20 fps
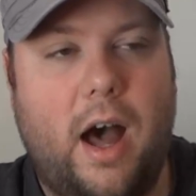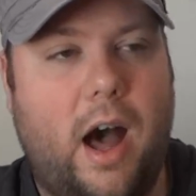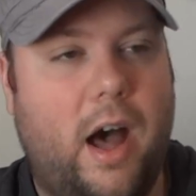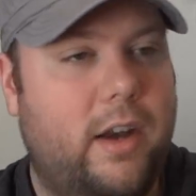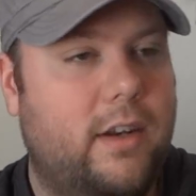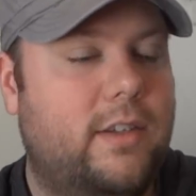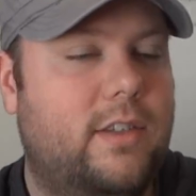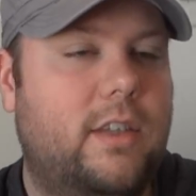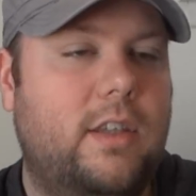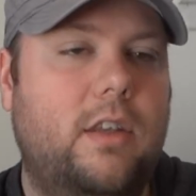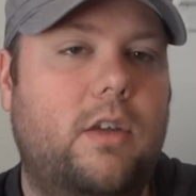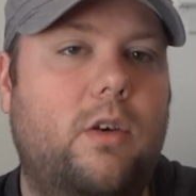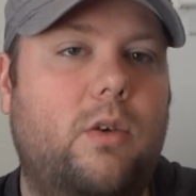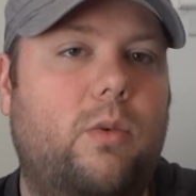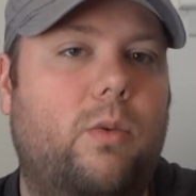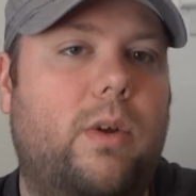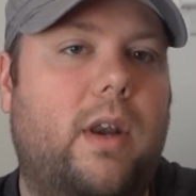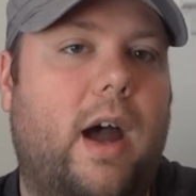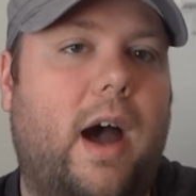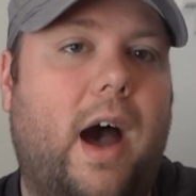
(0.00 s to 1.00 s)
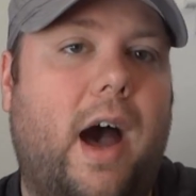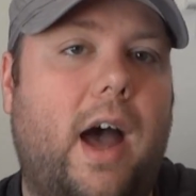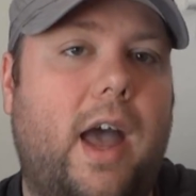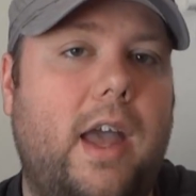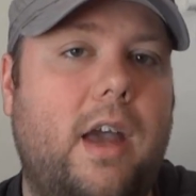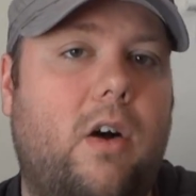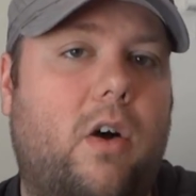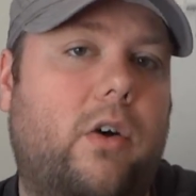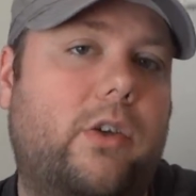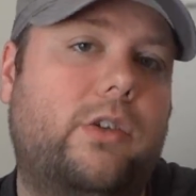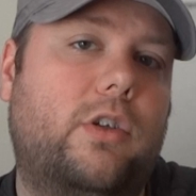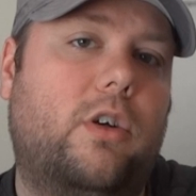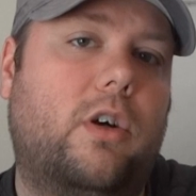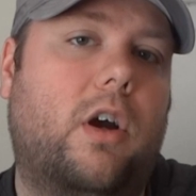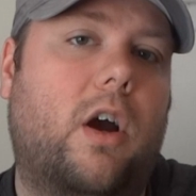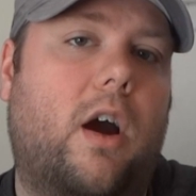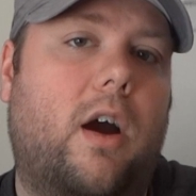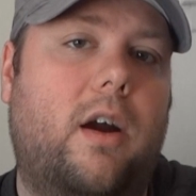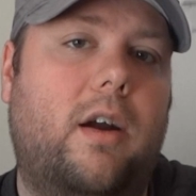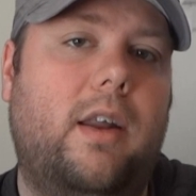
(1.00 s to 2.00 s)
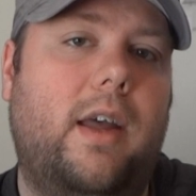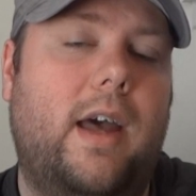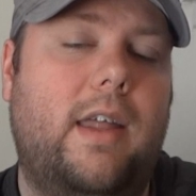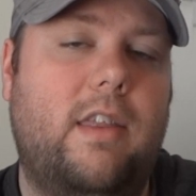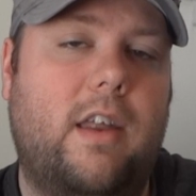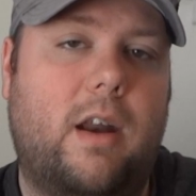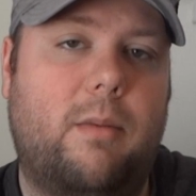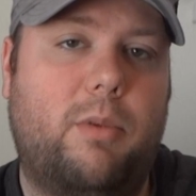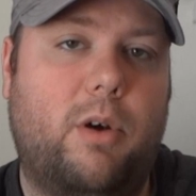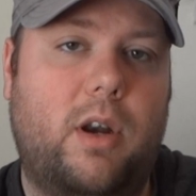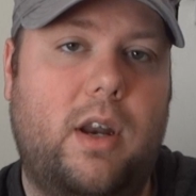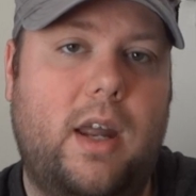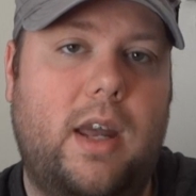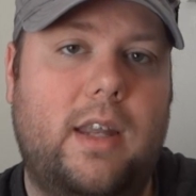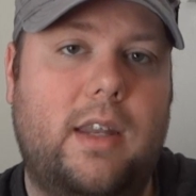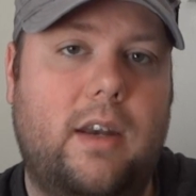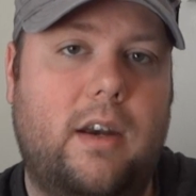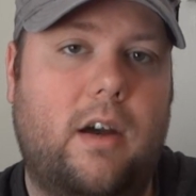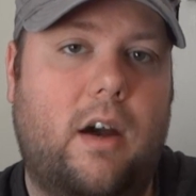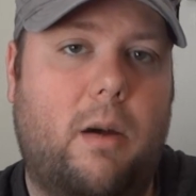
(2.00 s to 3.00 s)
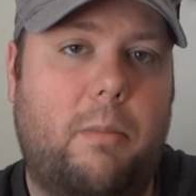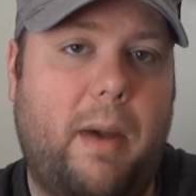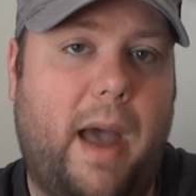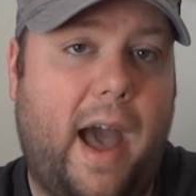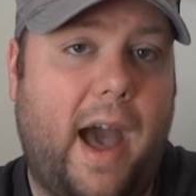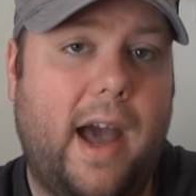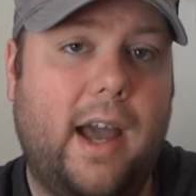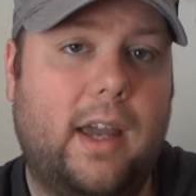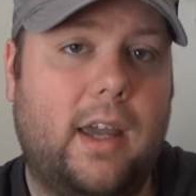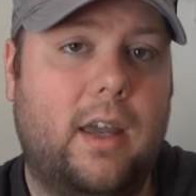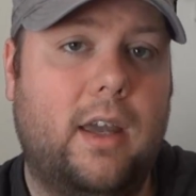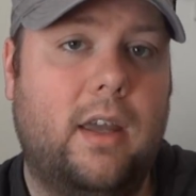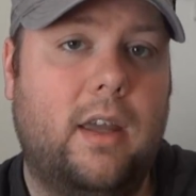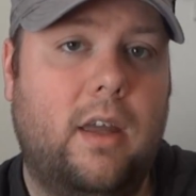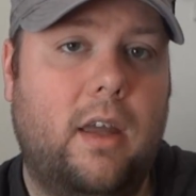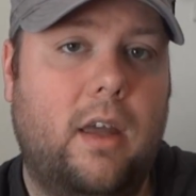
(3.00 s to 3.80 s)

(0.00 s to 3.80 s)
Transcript: Honestly though, when I alter a card and then I put it in a pack,